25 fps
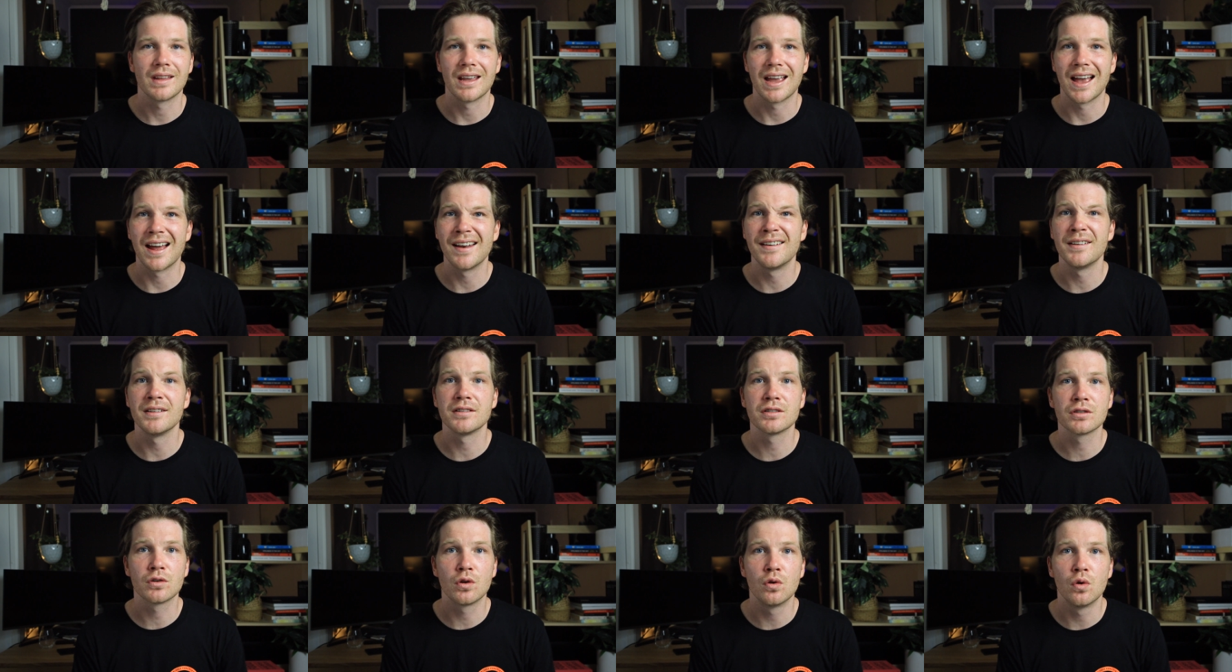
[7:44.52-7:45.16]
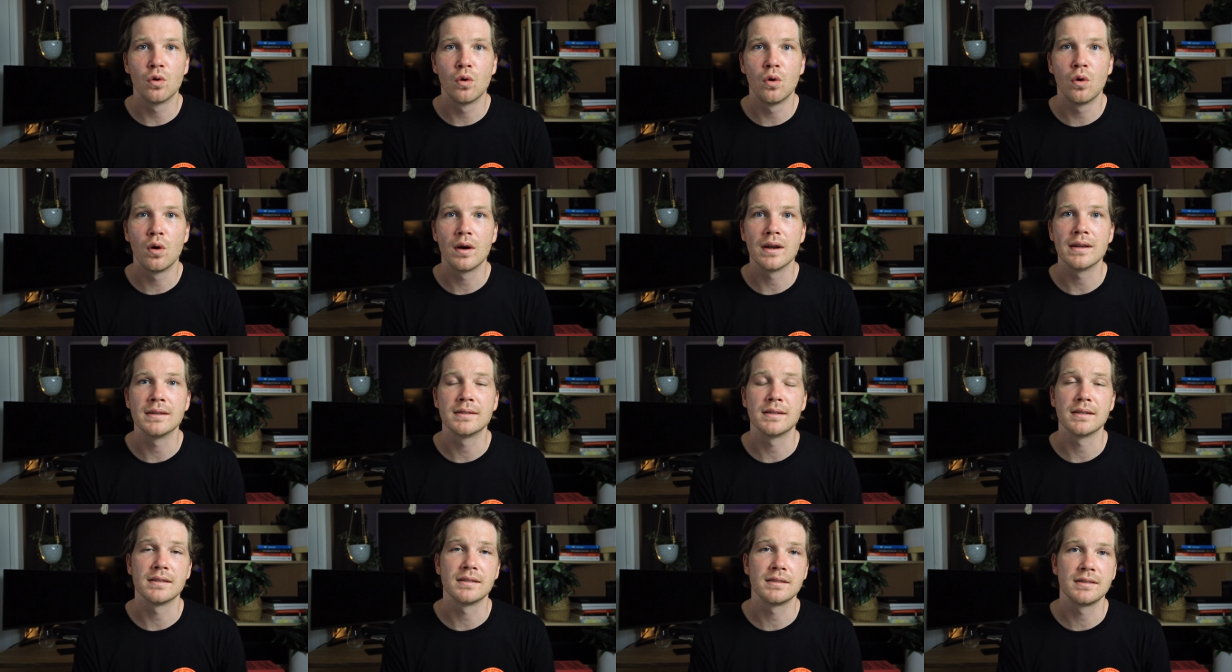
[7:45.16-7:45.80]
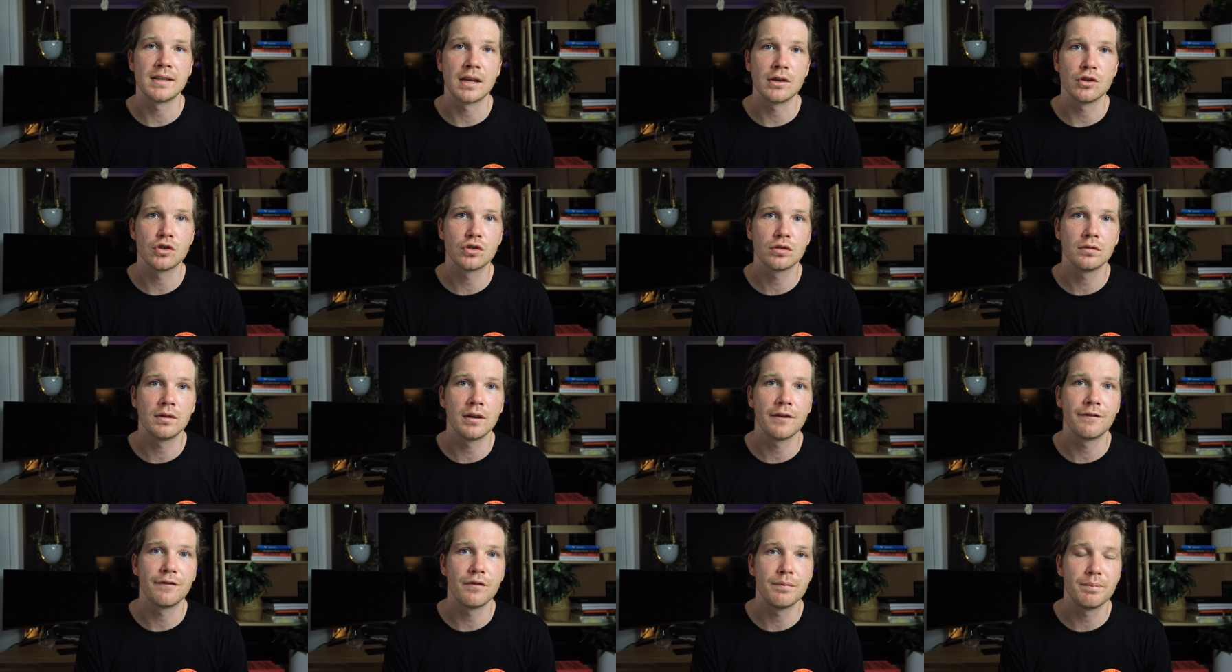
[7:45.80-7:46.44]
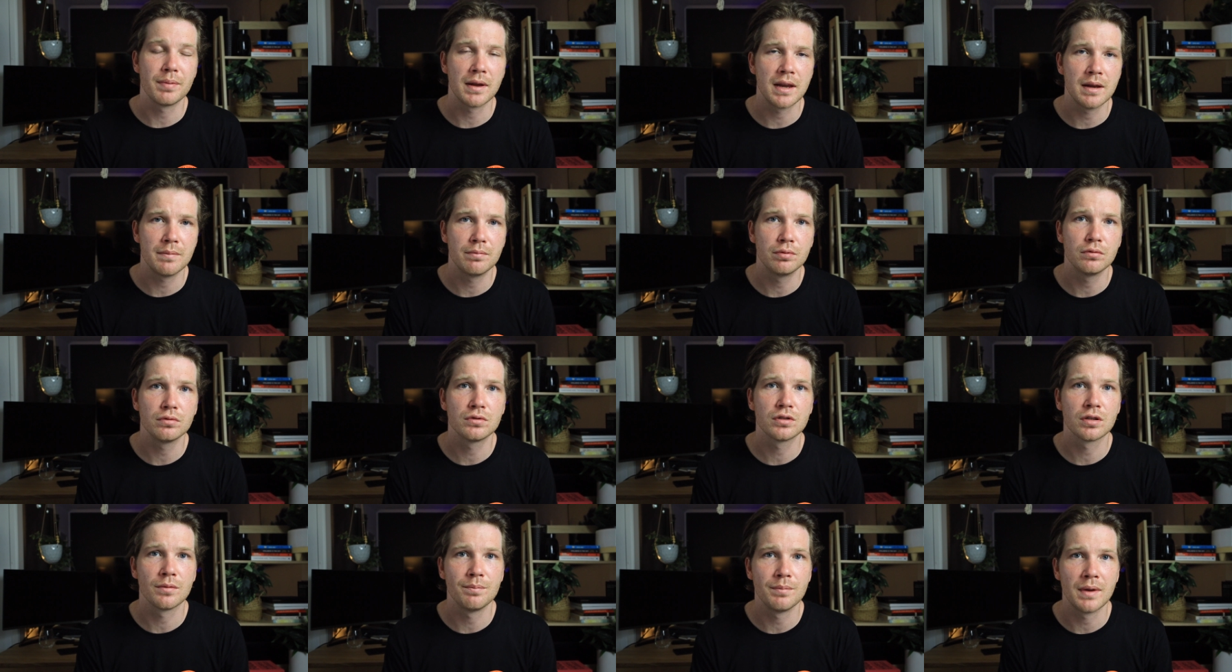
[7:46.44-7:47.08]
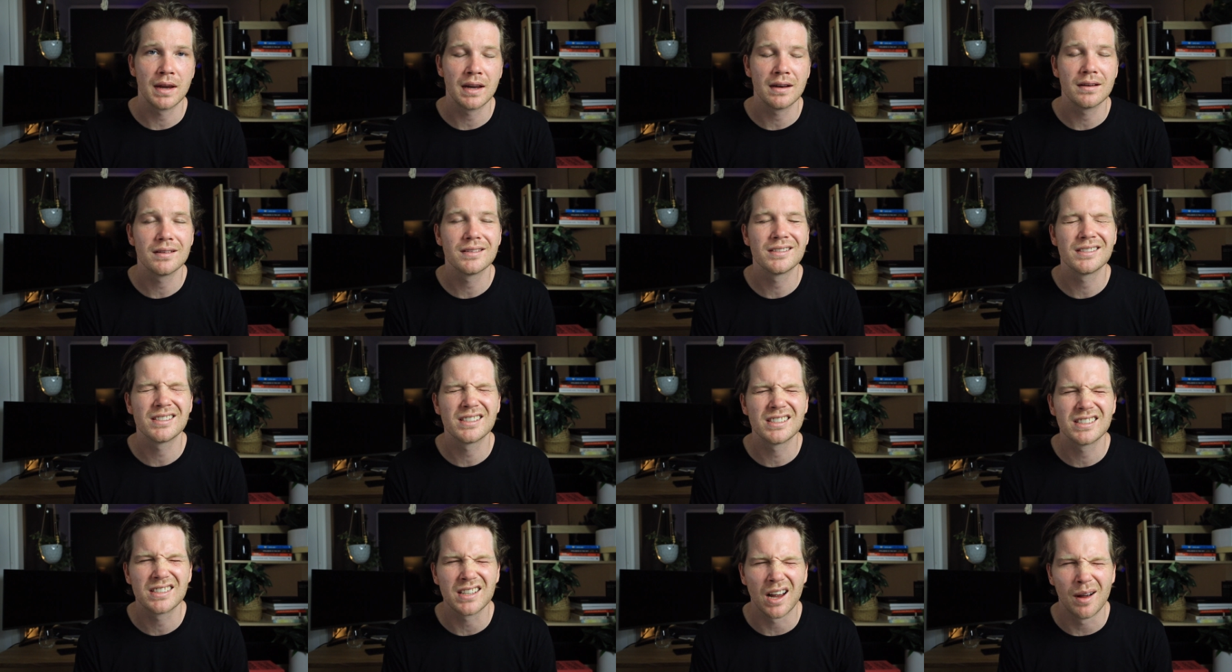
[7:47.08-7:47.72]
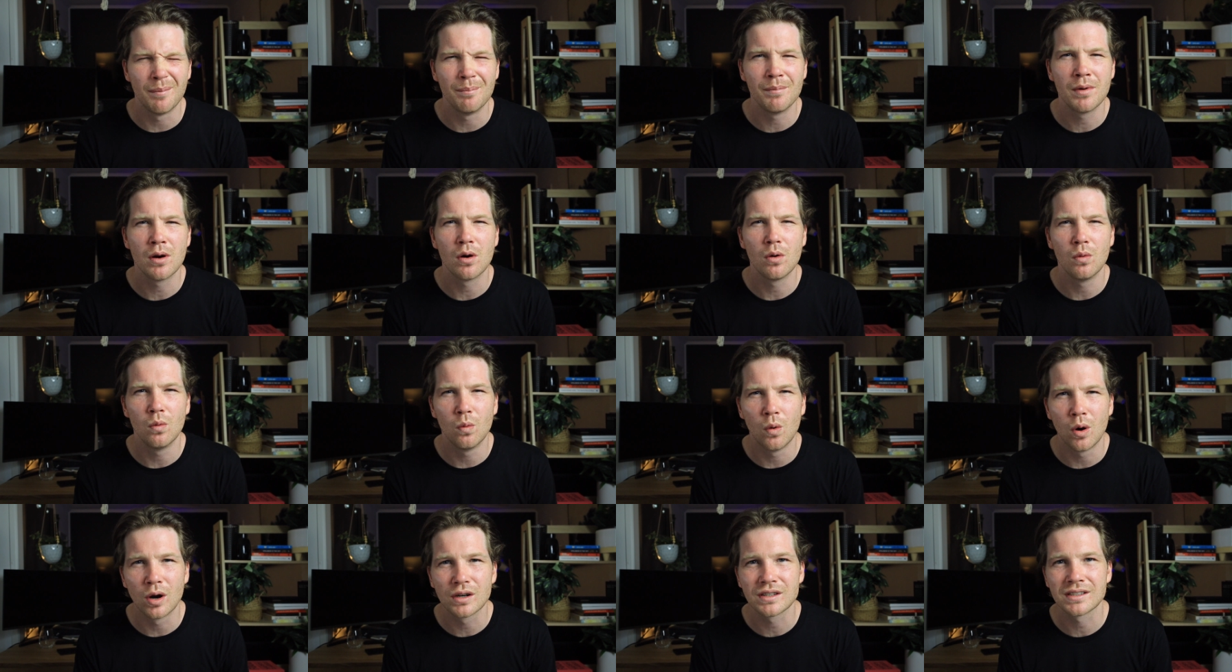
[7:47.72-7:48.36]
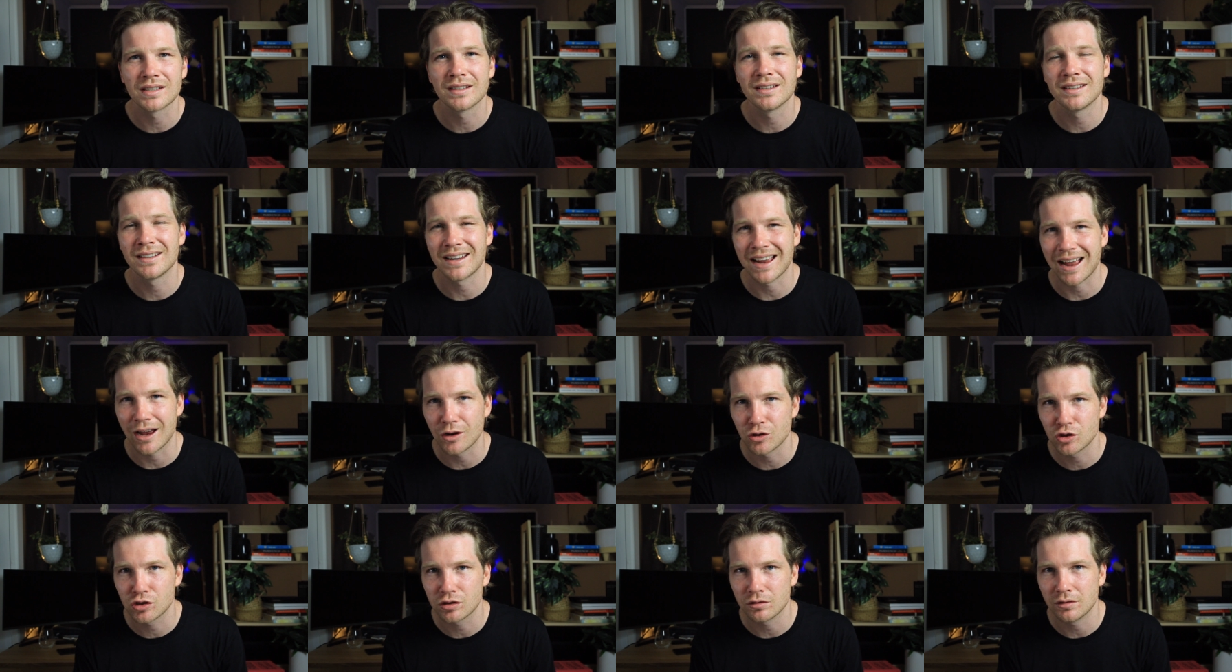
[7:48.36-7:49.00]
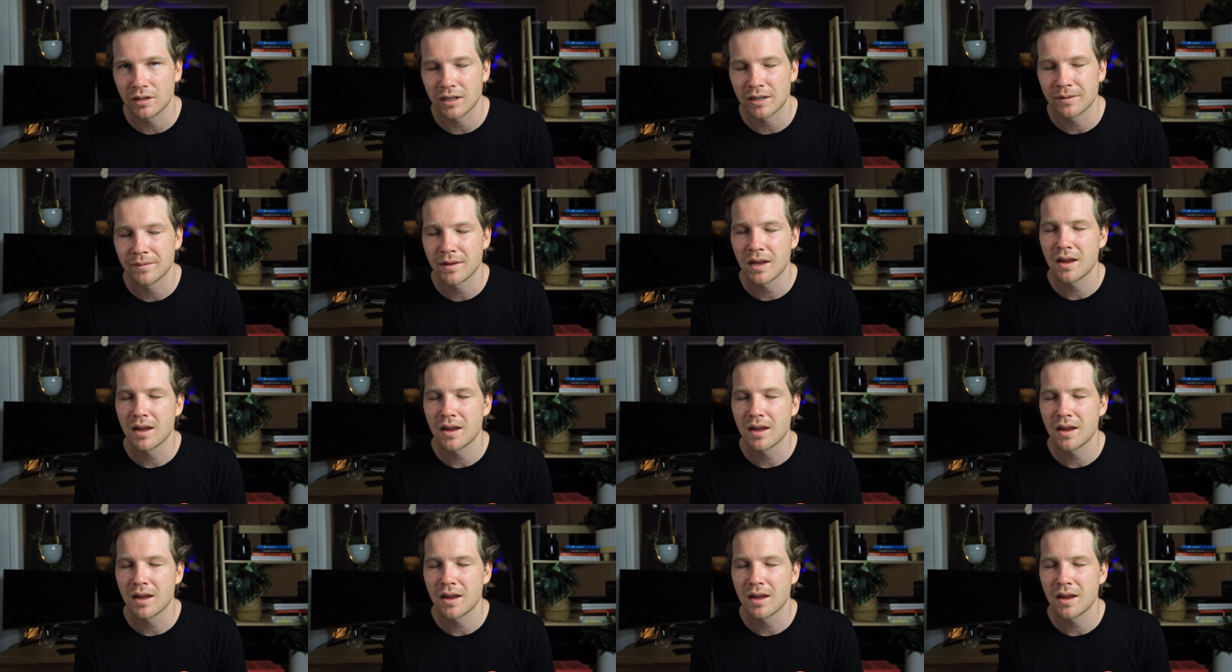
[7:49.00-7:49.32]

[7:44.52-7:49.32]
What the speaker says: at its core is essentially for people to meet somewhat casually.